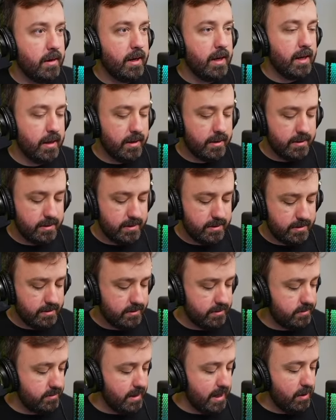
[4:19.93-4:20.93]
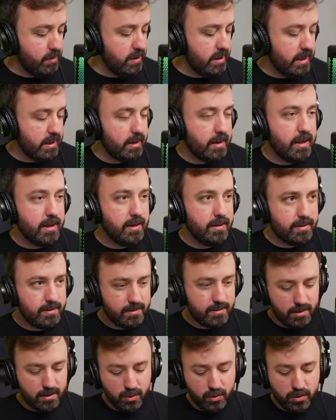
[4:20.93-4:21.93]
And now we can
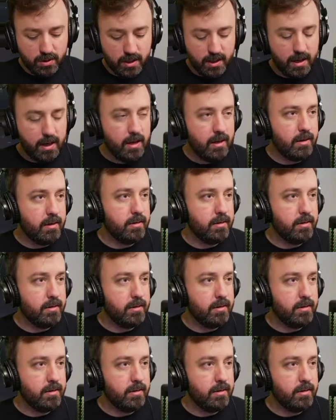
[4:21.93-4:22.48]
hit OK.